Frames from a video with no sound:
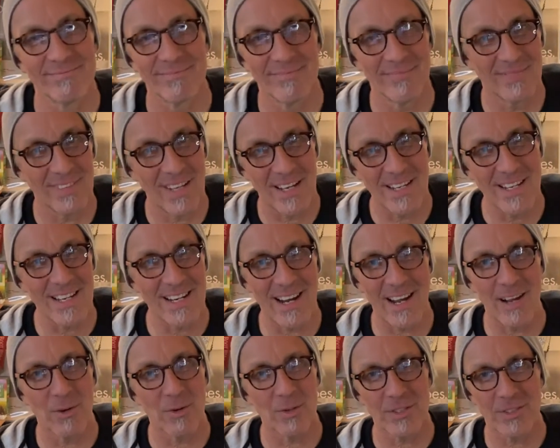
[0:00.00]
I need
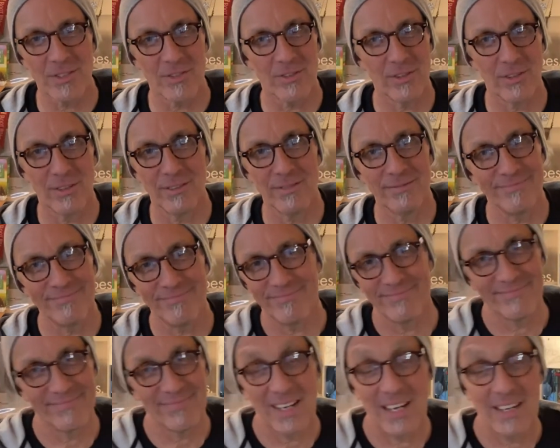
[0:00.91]
Howard Stern.
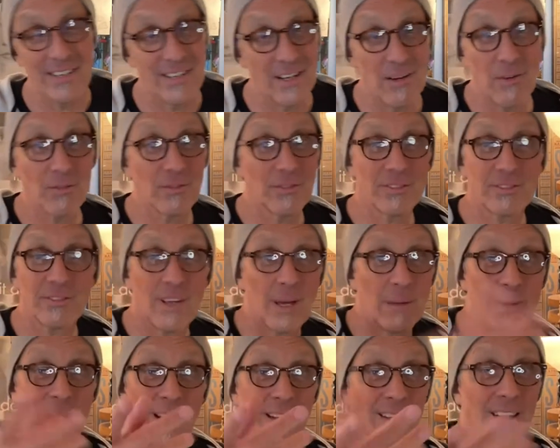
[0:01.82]
I don't. I
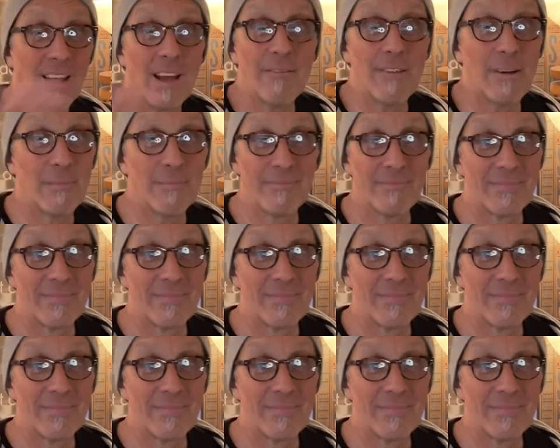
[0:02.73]
mean, I love him.